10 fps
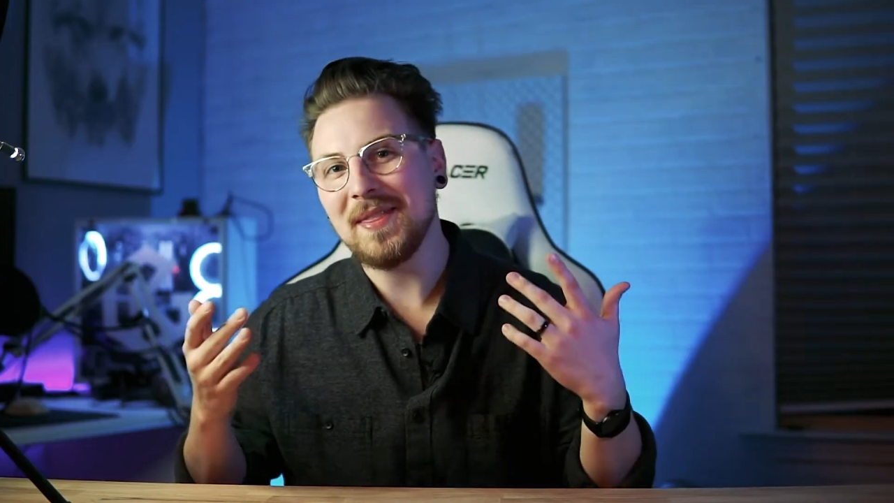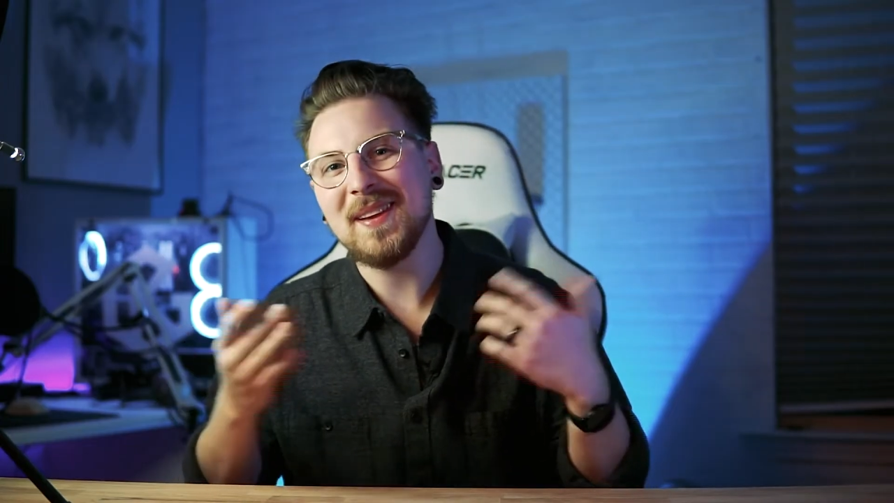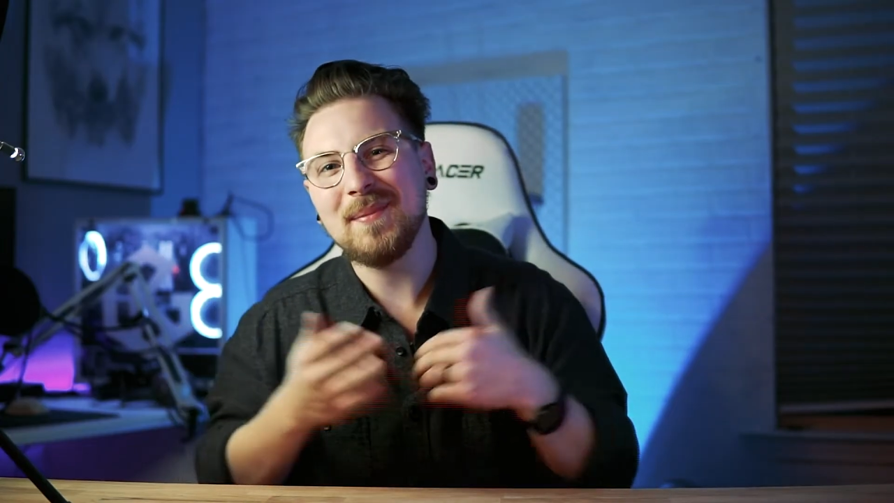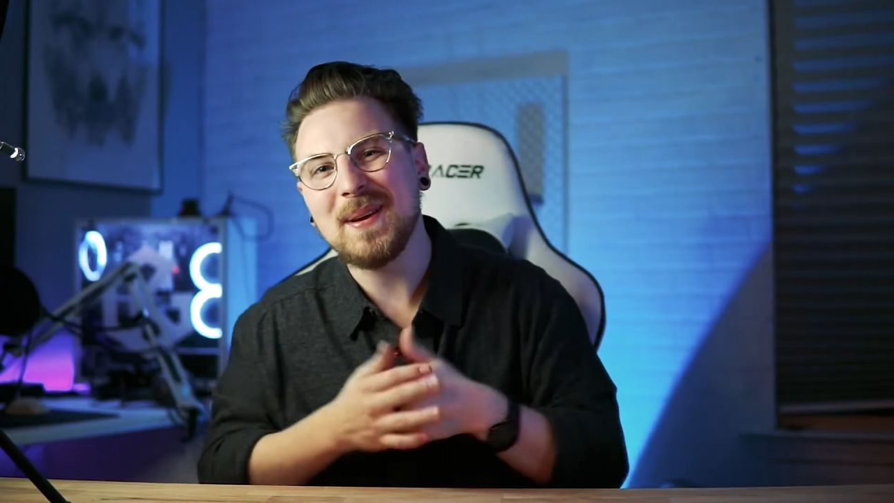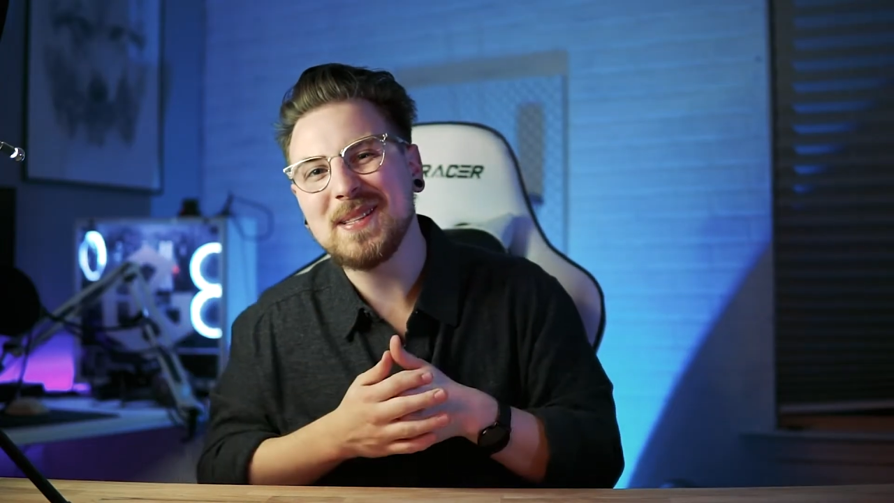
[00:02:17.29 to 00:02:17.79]

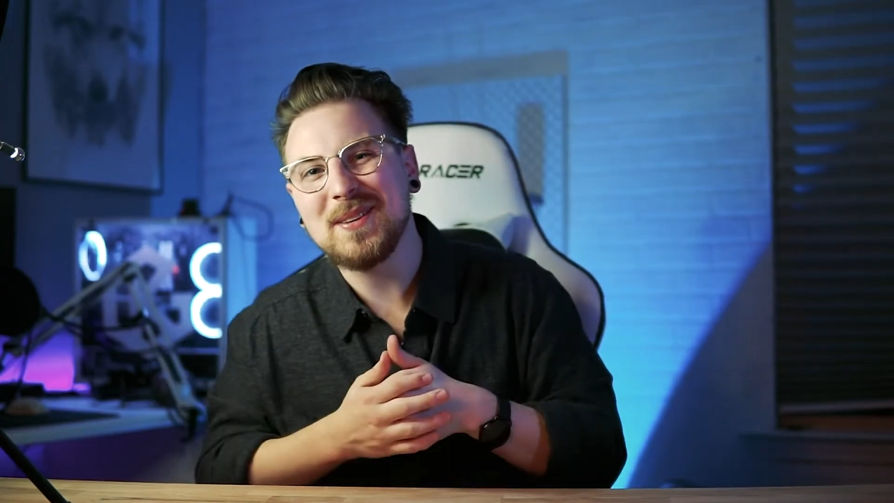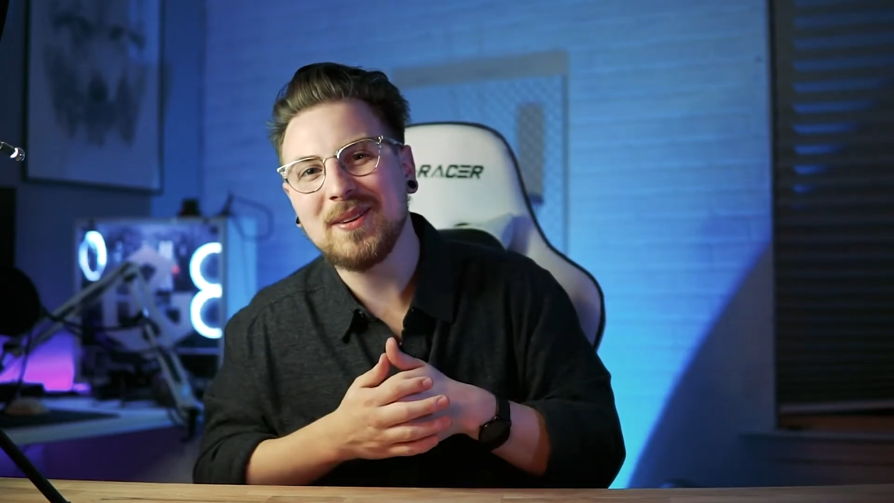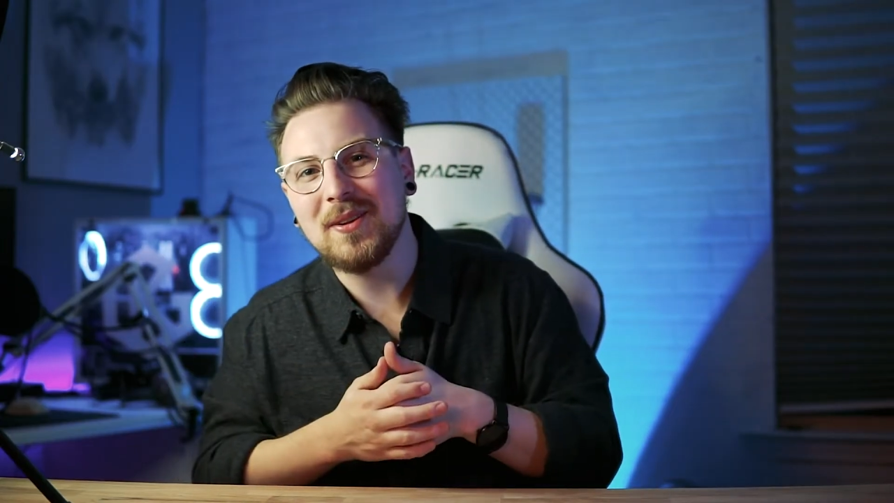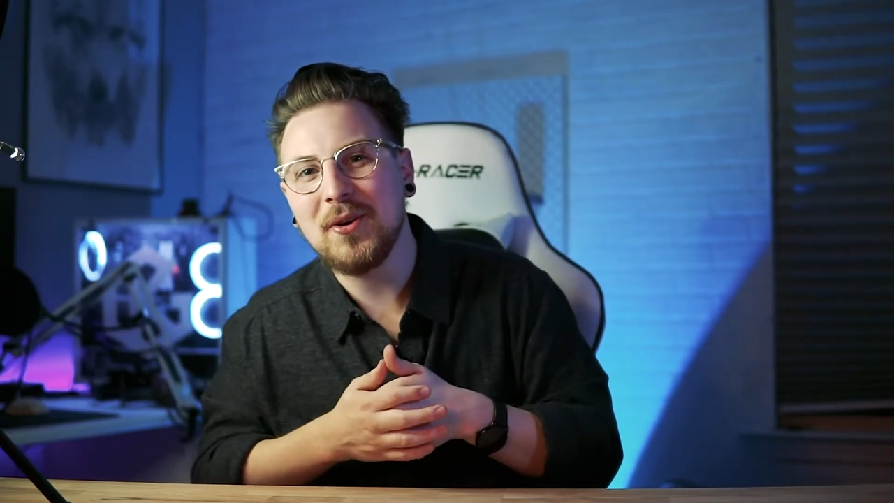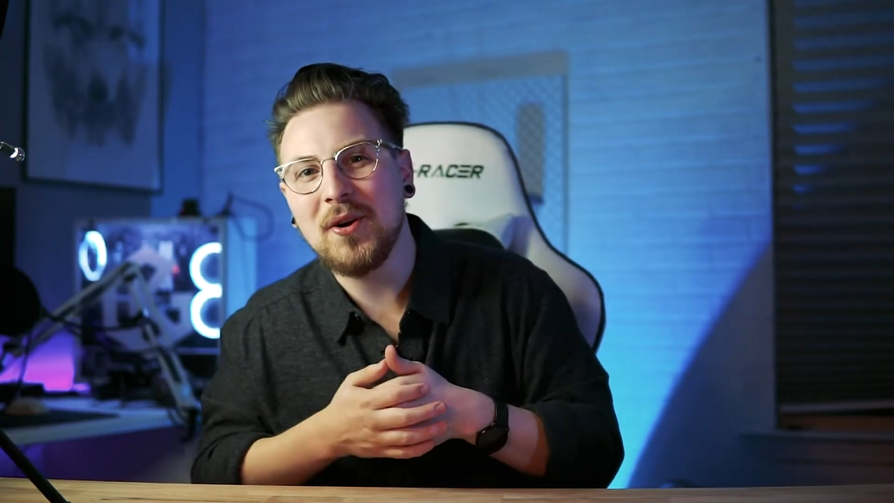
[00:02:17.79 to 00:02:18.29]
think it makes a good
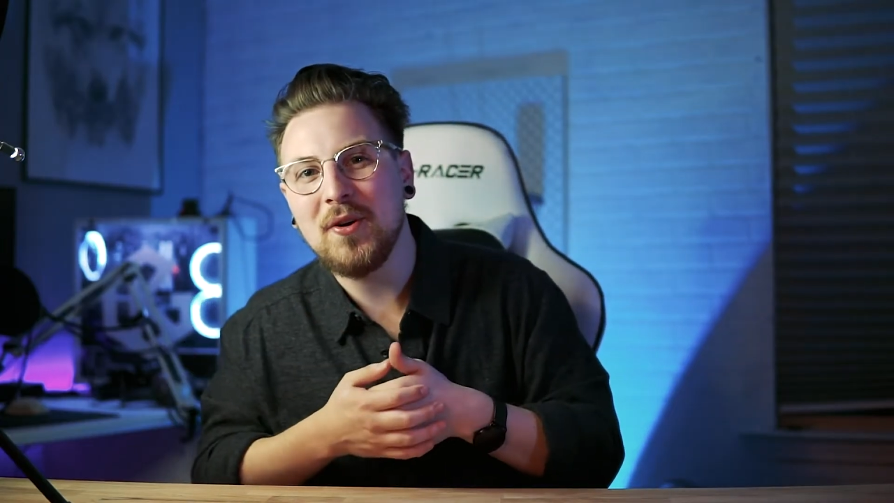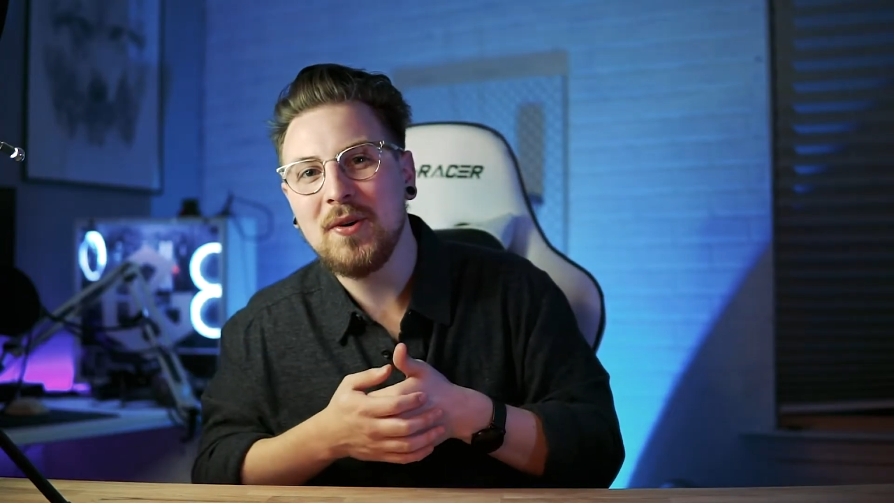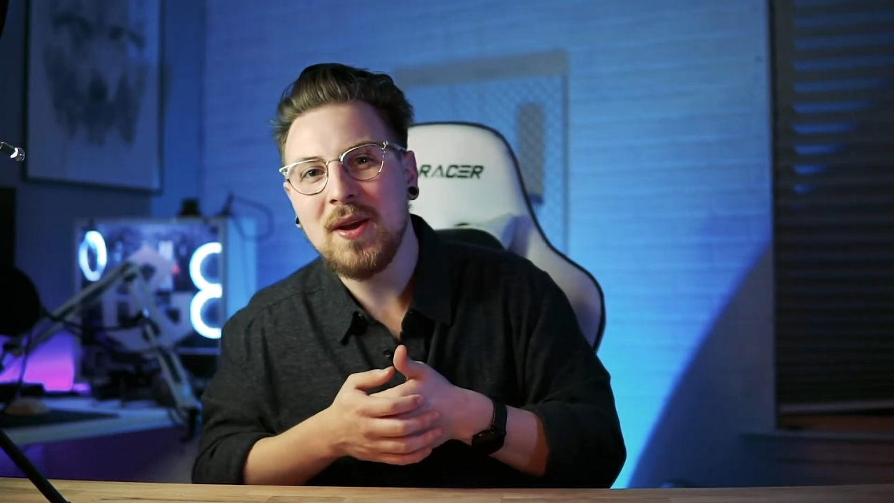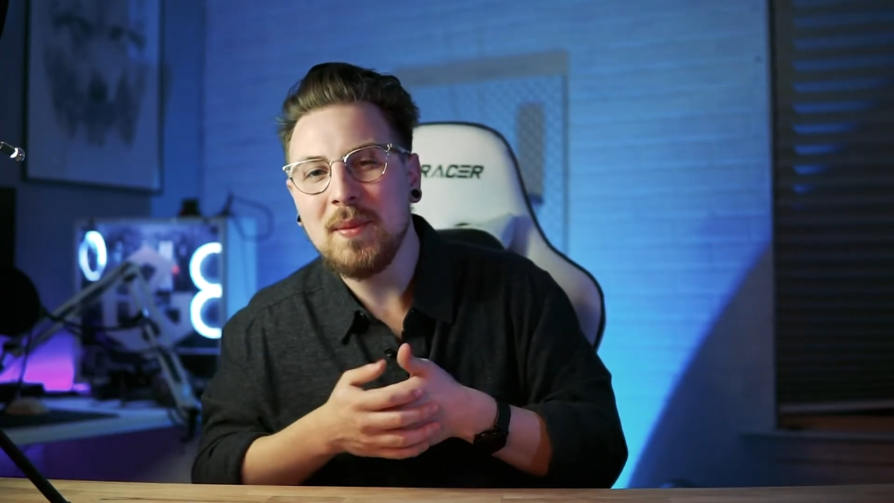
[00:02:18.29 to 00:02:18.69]
logo,